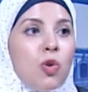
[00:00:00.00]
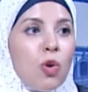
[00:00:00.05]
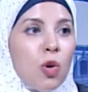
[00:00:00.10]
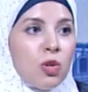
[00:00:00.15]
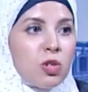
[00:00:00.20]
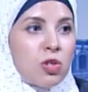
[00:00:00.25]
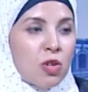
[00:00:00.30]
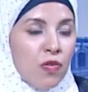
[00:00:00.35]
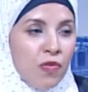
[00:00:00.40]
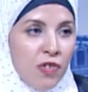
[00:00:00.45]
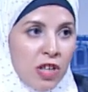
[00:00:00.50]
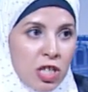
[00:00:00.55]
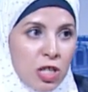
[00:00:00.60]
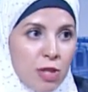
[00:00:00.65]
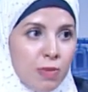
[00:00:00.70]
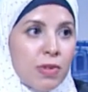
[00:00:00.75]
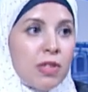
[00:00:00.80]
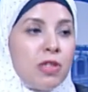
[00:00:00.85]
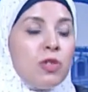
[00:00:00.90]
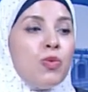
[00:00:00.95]
goals of mm-hmm.
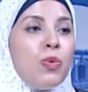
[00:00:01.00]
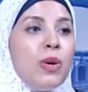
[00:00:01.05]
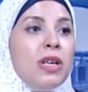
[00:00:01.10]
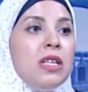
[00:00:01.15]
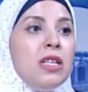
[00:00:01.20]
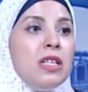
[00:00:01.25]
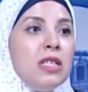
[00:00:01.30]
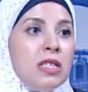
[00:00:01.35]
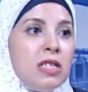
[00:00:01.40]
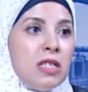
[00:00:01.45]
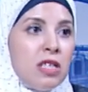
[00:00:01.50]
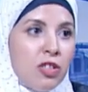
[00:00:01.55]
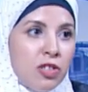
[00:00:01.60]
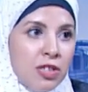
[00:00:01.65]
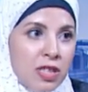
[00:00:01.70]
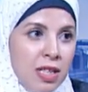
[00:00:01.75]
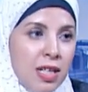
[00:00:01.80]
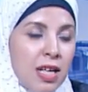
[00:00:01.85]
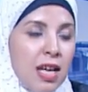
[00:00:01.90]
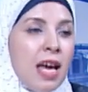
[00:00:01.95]
Egypt
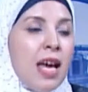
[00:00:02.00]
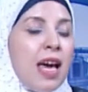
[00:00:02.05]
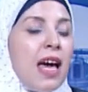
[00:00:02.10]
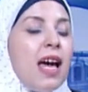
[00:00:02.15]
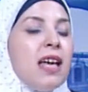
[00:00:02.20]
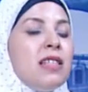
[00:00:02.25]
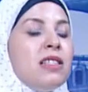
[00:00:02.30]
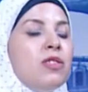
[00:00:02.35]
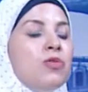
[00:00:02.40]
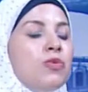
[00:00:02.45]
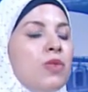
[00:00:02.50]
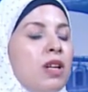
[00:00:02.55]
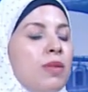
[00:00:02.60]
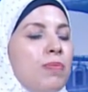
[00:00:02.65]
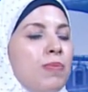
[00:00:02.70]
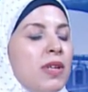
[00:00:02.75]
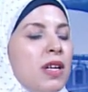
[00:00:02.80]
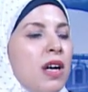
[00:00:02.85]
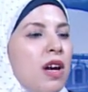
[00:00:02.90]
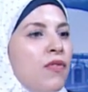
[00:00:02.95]
2030 as it will
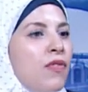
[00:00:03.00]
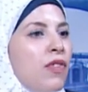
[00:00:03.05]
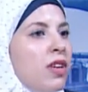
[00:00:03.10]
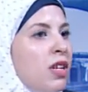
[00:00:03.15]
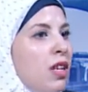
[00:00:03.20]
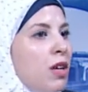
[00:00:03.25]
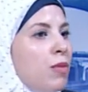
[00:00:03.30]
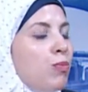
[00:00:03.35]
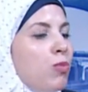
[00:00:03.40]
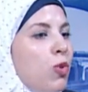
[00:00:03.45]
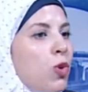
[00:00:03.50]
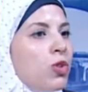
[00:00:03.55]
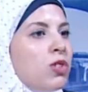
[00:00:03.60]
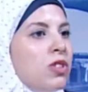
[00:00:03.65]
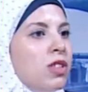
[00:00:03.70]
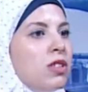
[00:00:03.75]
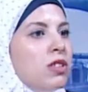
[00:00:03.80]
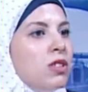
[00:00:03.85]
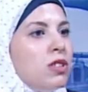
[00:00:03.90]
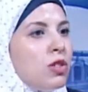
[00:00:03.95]
be a very
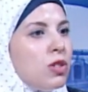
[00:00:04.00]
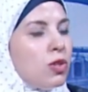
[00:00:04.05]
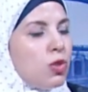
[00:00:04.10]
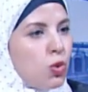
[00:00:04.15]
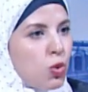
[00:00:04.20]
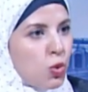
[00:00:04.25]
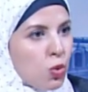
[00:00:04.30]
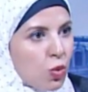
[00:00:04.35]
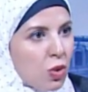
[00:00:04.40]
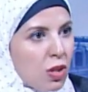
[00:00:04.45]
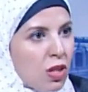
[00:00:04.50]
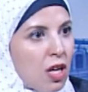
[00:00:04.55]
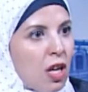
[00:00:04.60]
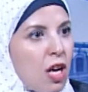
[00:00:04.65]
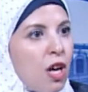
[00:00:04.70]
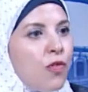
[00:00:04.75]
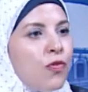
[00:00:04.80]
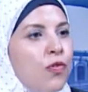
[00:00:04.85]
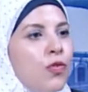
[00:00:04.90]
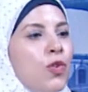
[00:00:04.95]
important tool
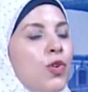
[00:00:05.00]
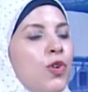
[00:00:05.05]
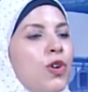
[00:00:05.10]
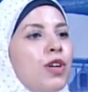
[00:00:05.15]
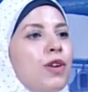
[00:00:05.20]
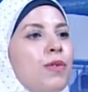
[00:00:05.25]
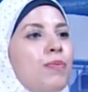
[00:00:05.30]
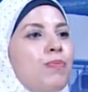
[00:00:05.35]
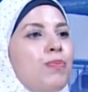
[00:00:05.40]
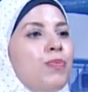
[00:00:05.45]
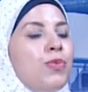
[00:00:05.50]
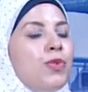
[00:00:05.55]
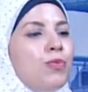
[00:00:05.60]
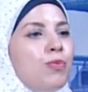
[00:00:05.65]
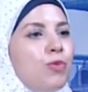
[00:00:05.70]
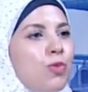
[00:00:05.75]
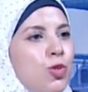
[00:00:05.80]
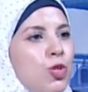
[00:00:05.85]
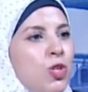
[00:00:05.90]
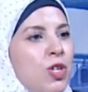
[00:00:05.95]
mm. for
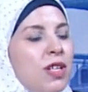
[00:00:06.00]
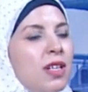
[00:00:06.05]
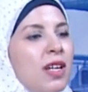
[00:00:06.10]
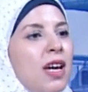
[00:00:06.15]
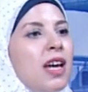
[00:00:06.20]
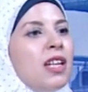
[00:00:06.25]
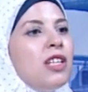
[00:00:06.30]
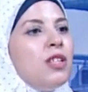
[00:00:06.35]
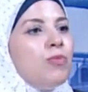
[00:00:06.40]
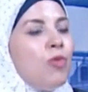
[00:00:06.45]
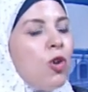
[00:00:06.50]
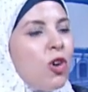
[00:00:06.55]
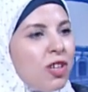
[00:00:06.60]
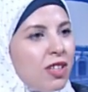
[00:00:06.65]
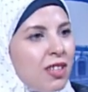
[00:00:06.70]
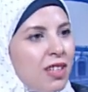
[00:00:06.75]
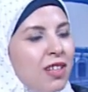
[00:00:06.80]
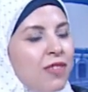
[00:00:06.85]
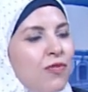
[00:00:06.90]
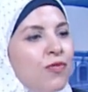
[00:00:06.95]
promotion and
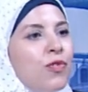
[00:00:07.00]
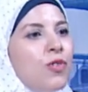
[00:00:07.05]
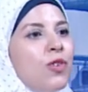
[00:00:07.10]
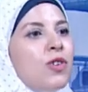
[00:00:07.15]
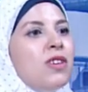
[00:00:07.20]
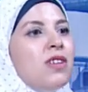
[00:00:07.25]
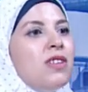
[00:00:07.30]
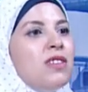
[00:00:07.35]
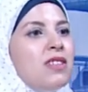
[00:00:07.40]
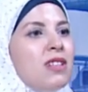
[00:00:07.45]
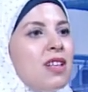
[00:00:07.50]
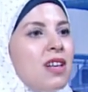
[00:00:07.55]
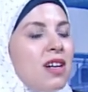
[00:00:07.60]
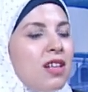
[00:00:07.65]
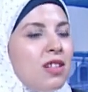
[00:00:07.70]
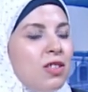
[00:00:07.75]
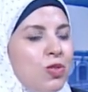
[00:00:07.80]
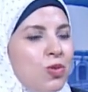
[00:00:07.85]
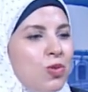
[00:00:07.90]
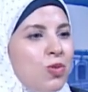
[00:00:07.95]
marketing for the
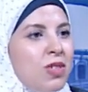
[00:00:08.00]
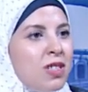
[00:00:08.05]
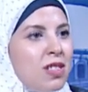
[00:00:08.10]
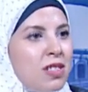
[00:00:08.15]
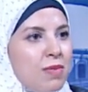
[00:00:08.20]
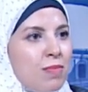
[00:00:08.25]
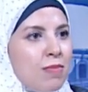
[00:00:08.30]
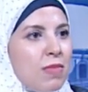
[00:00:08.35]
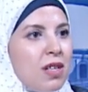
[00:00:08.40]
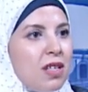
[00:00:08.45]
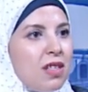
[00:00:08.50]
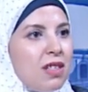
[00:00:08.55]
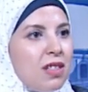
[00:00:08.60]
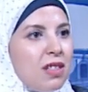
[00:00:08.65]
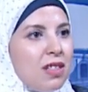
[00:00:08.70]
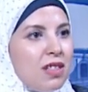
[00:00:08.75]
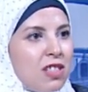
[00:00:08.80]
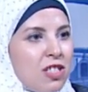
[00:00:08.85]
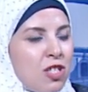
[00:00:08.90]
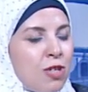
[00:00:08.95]
tourism,
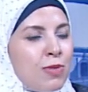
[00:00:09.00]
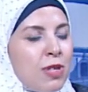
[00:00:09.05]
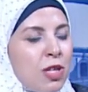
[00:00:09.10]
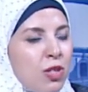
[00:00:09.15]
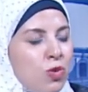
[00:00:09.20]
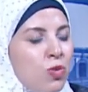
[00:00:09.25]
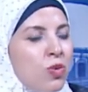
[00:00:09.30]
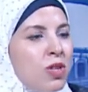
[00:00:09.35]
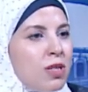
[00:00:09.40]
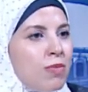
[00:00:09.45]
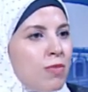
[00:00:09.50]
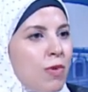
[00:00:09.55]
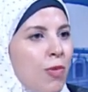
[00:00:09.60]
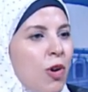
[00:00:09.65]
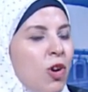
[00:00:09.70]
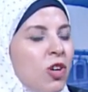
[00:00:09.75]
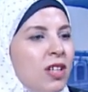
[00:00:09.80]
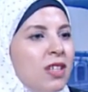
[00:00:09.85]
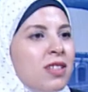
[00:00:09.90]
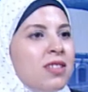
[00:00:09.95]
uh, Egyptian tourism
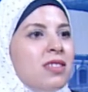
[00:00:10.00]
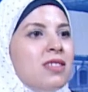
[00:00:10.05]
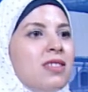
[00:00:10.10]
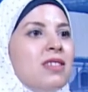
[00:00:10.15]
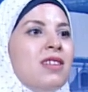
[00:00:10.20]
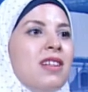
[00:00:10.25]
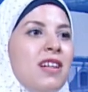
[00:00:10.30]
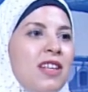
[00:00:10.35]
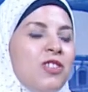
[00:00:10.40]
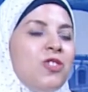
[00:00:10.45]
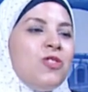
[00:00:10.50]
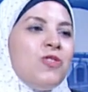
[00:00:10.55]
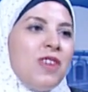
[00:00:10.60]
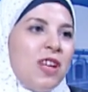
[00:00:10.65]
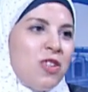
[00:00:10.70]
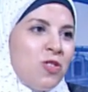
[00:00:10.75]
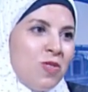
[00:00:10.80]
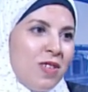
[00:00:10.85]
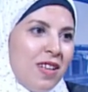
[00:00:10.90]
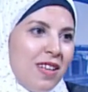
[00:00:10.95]
market uh,
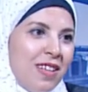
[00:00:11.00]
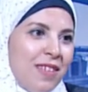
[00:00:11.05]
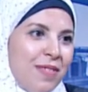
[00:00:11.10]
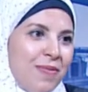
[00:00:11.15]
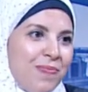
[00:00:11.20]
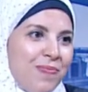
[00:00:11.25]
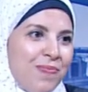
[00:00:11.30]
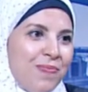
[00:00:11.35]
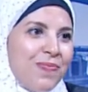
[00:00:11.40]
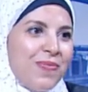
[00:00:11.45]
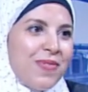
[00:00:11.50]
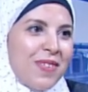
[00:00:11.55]
internationally. Mm -hmm.